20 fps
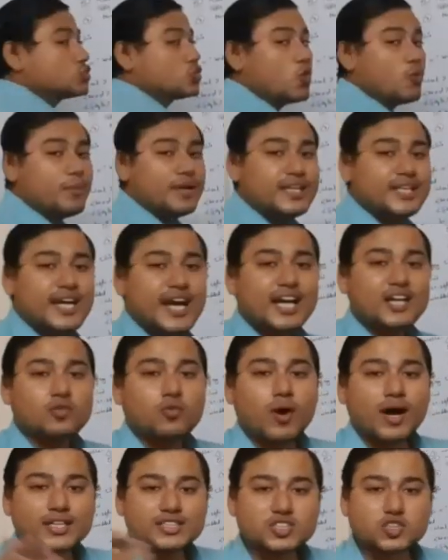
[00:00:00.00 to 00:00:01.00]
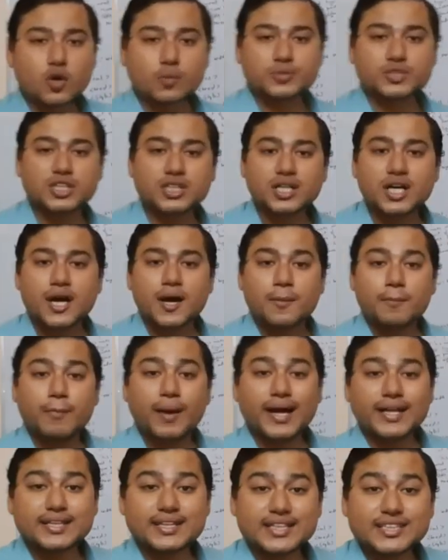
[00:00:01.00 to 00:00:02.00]
so many advanced options.
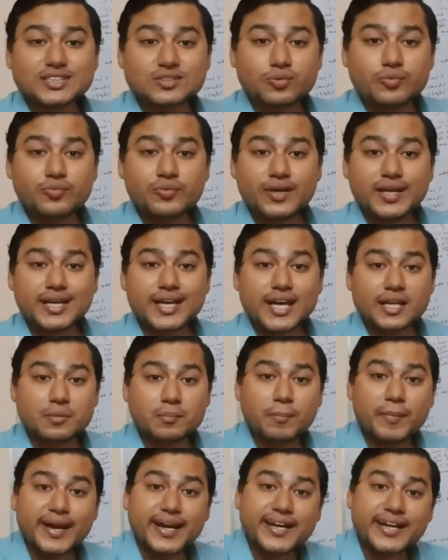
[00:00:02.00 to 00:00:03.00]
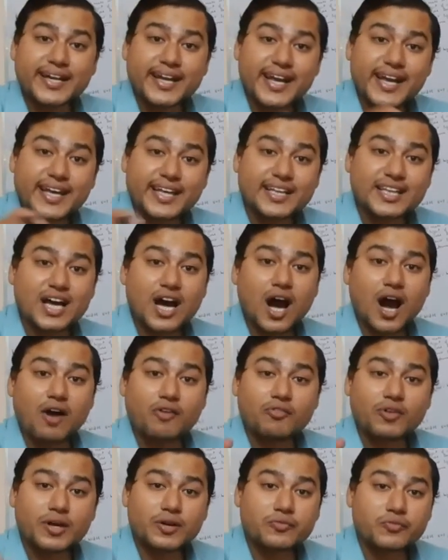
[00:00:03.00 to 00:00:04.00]
By this we can maintain
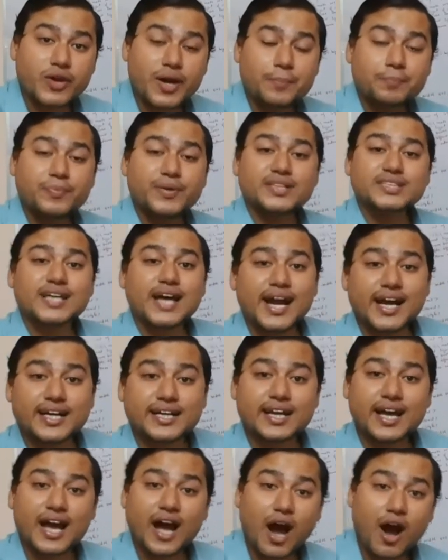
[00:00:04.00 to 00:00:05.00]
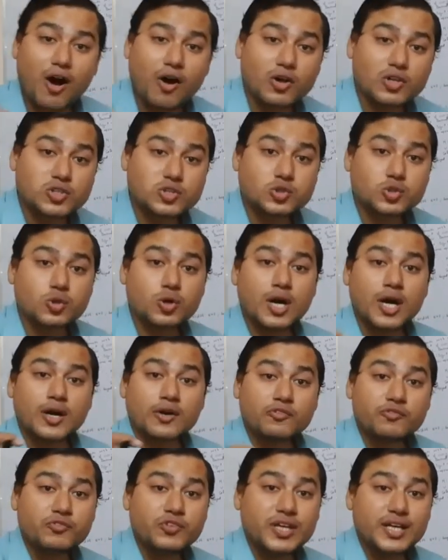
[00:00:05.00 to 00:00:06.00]
our web page, and also
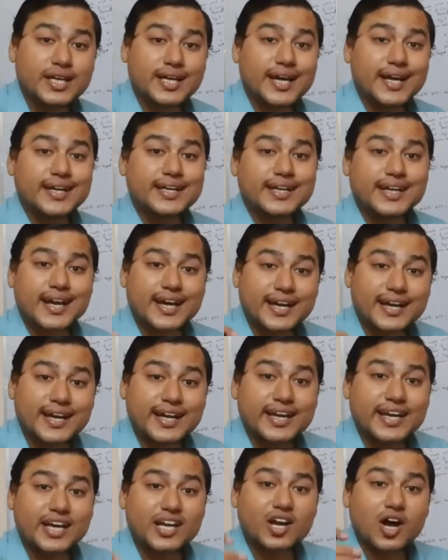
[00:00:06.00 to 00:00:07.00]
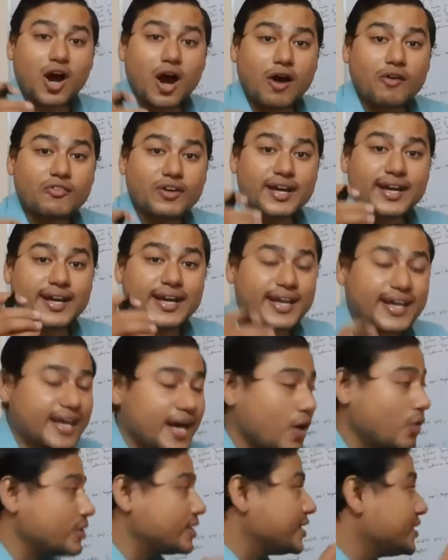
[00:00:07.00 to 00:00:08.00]
we can declare our
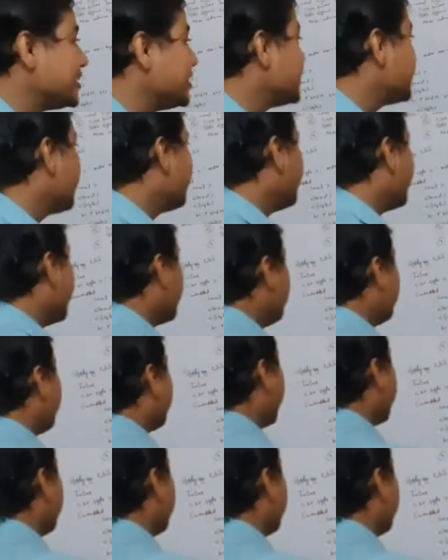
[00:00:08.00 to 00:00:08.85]
layout. This is a very